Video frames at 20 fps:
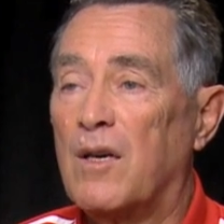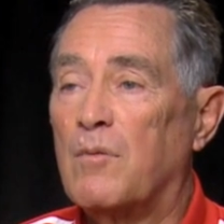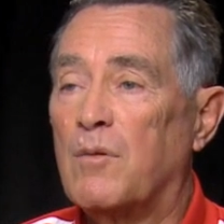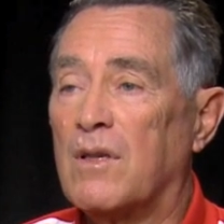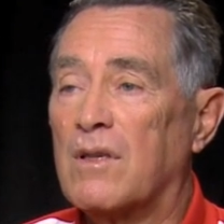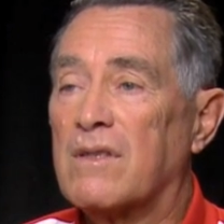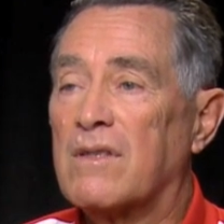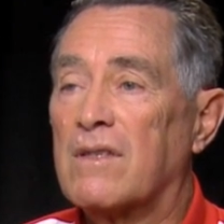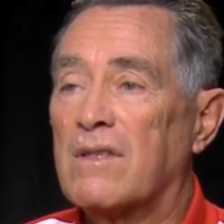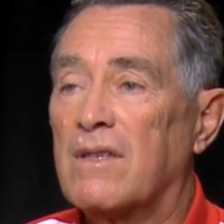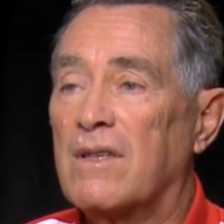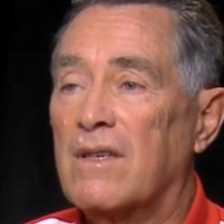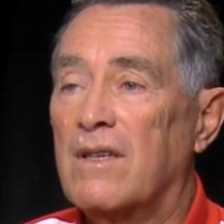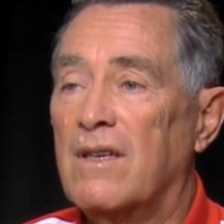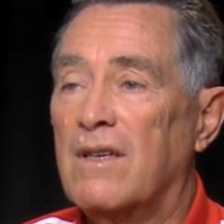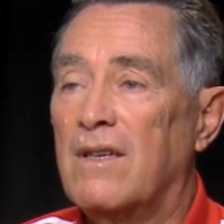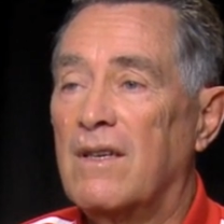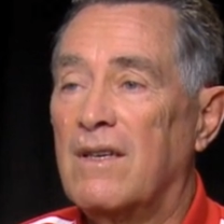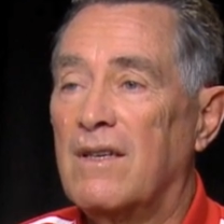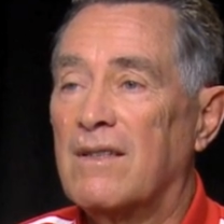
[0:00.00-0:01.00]
doubles.
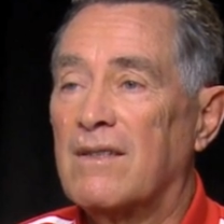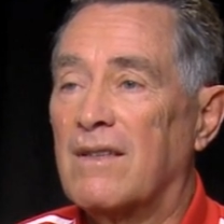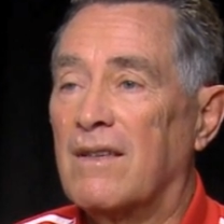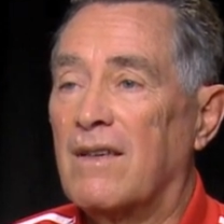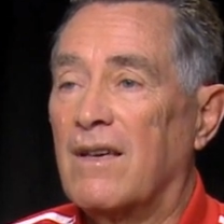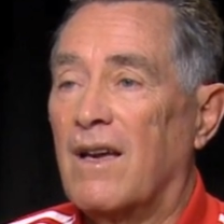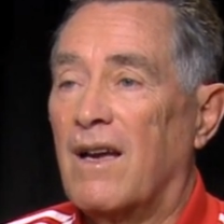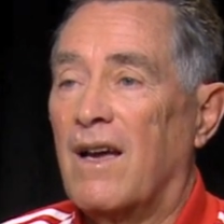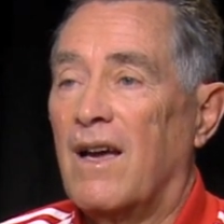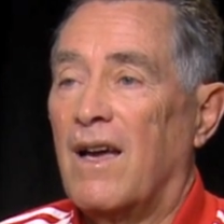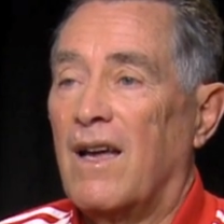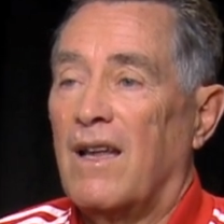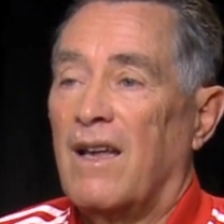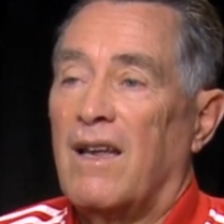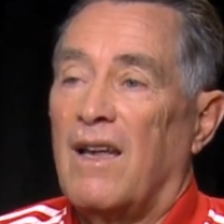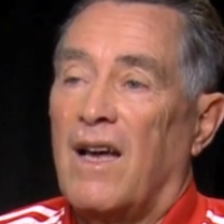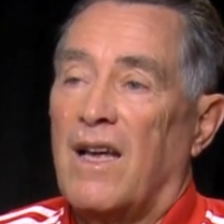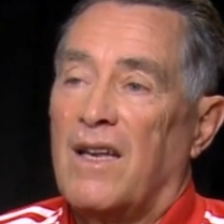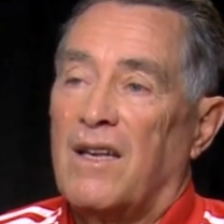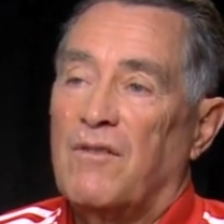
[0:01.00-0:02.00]
See,
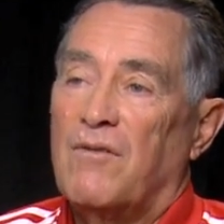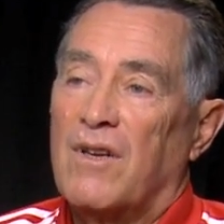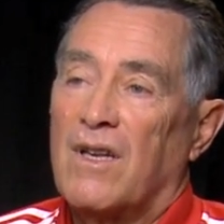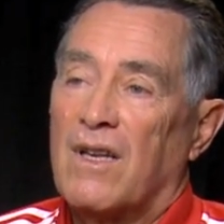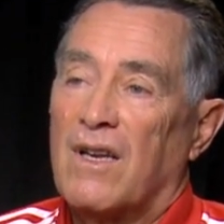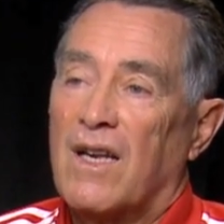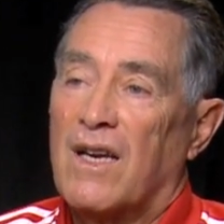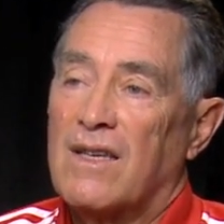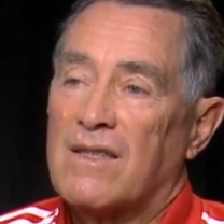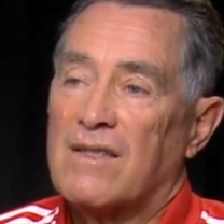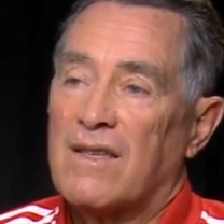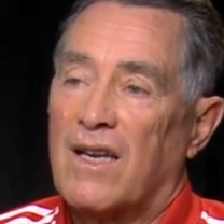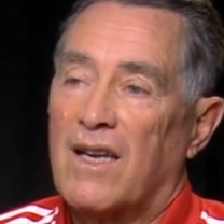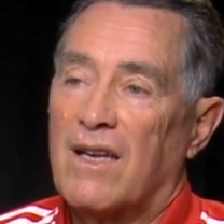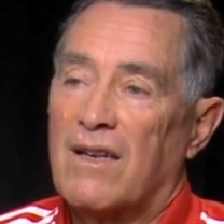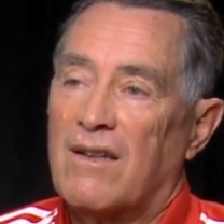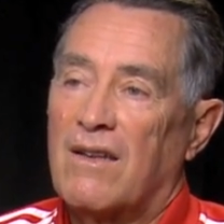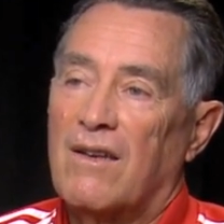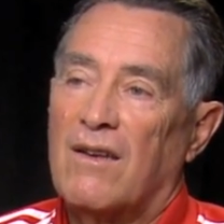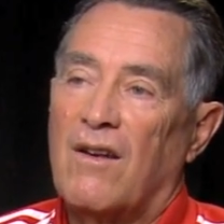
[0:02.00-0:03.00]
I, I didn't realize
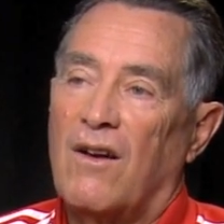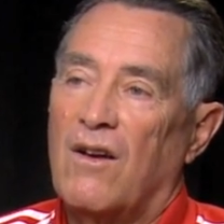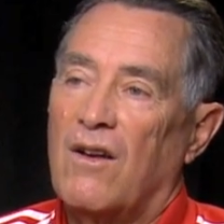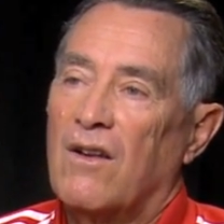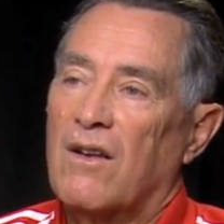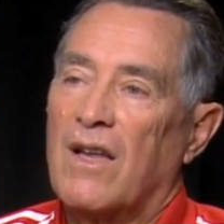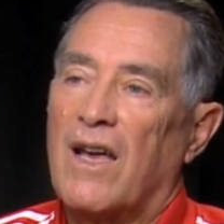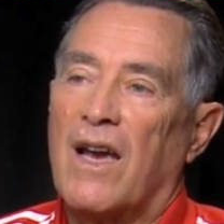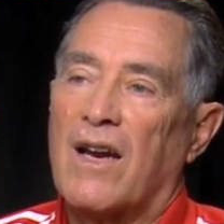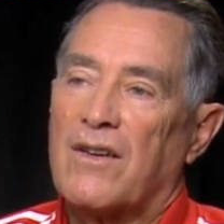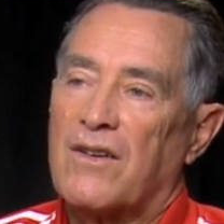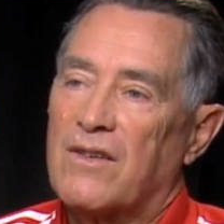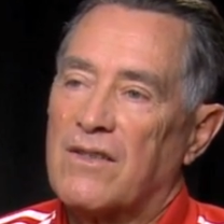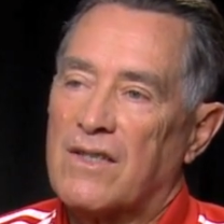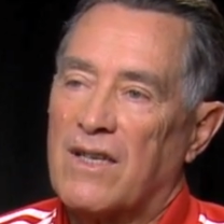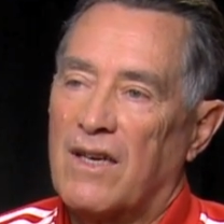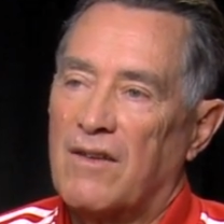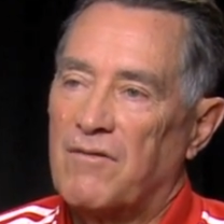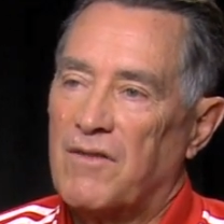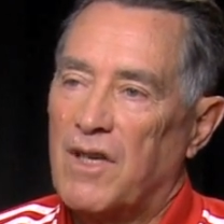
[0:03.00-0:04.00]
that, that all
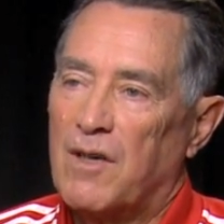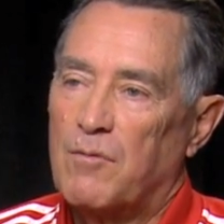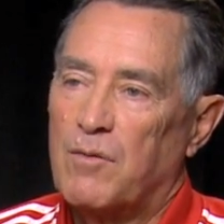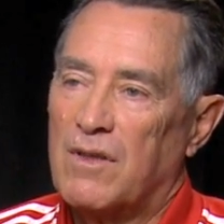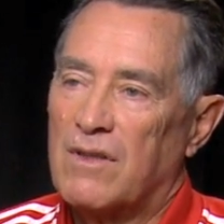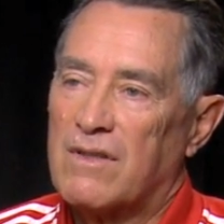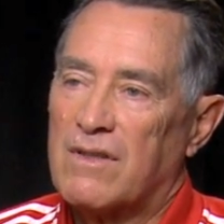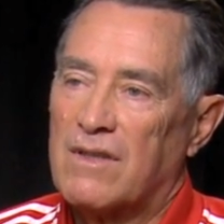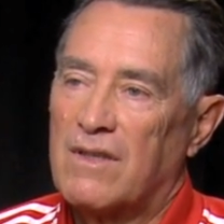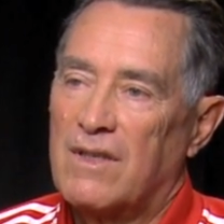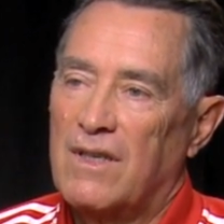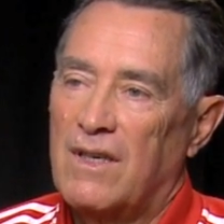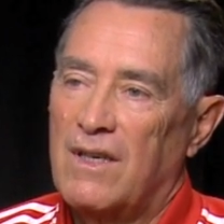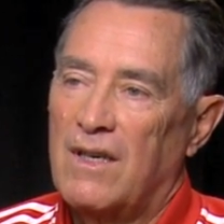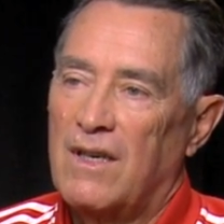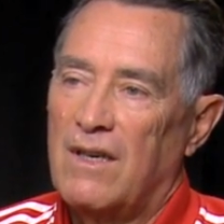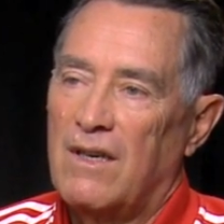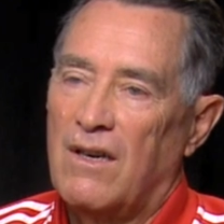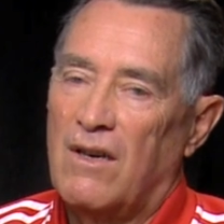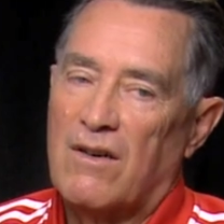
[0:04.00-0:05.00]
actors have doubles.
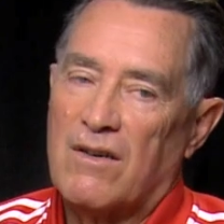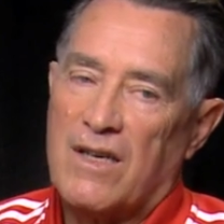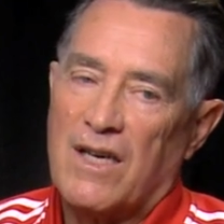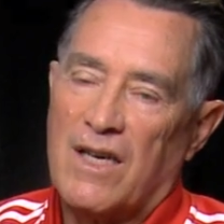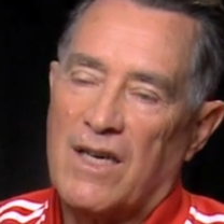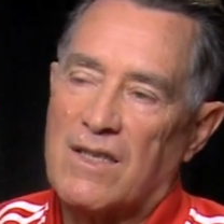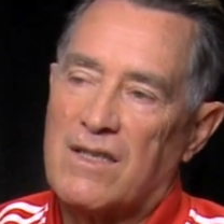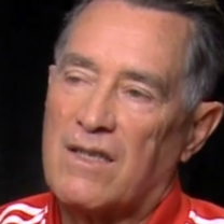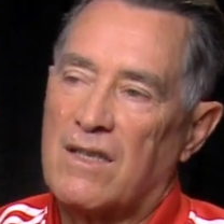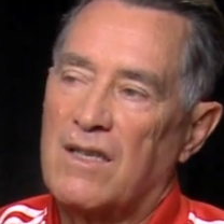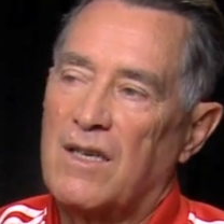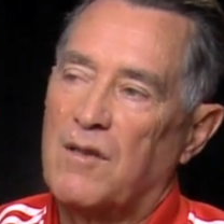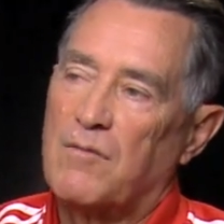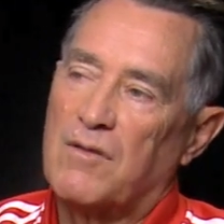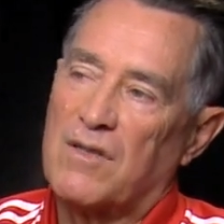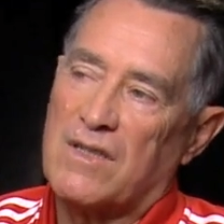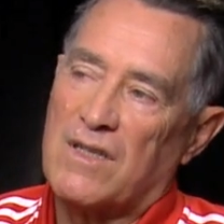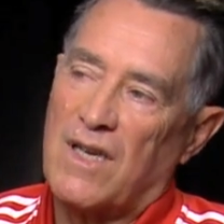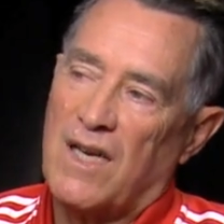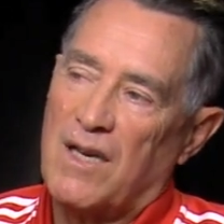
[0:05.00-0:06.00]
Yeah. Okay, it's a
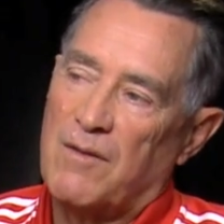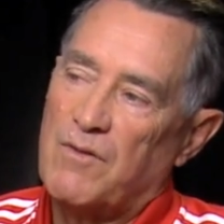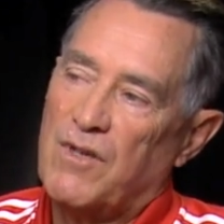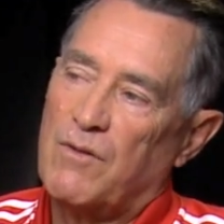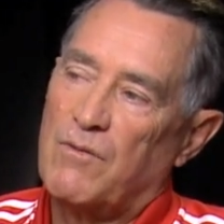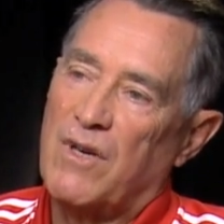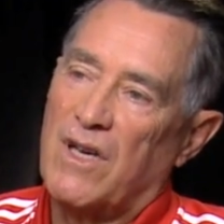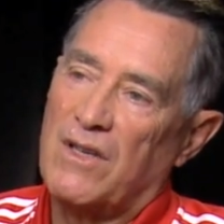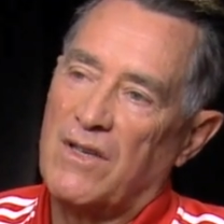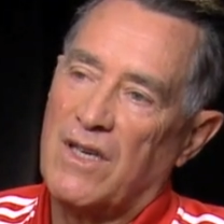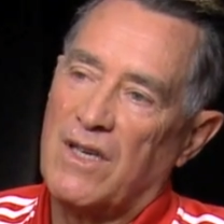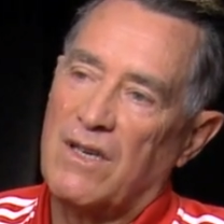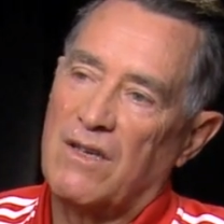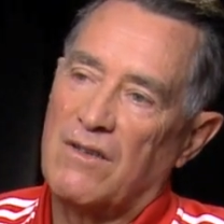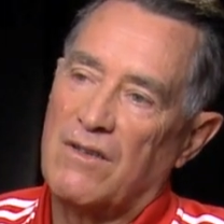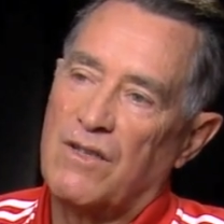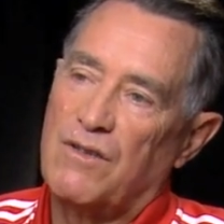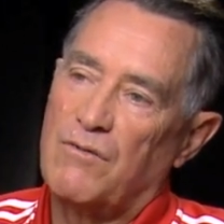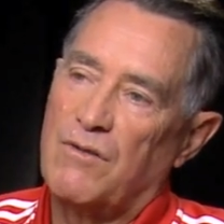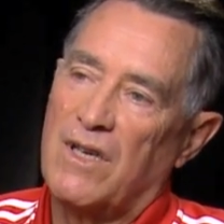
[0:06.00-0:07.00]
doubles time. You run the
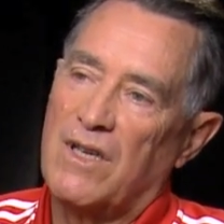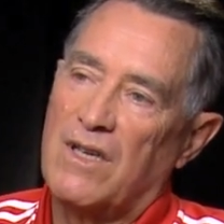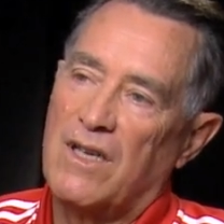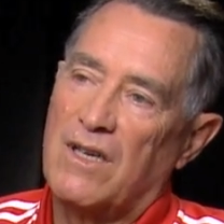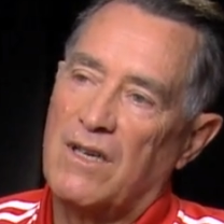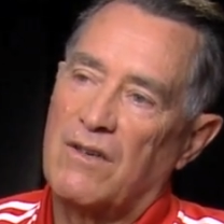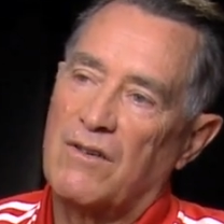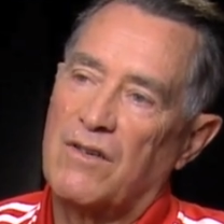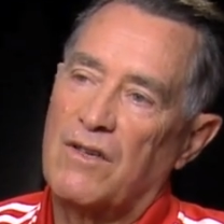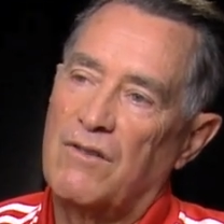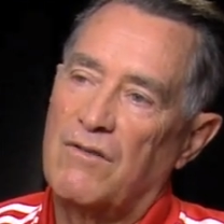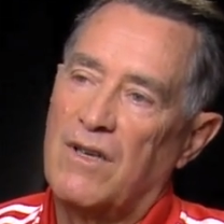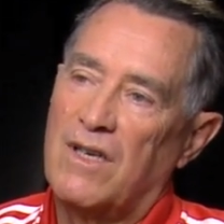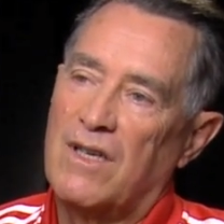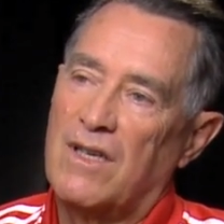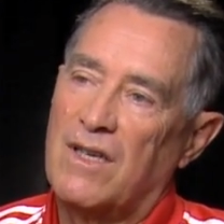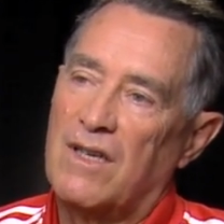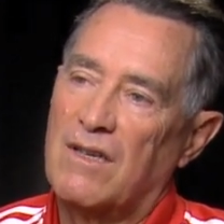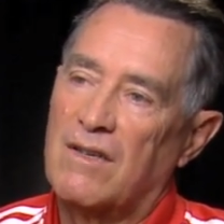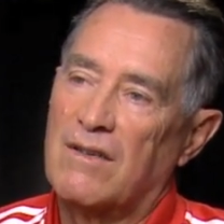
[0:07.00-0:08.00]
hill, you run the hill, you
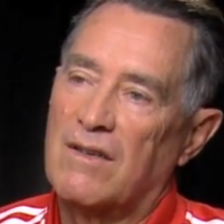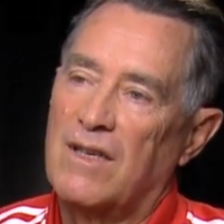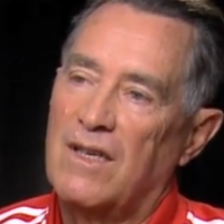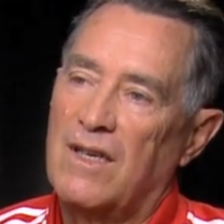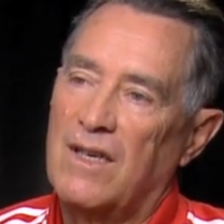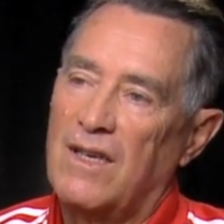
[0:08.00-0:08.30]
run the hill.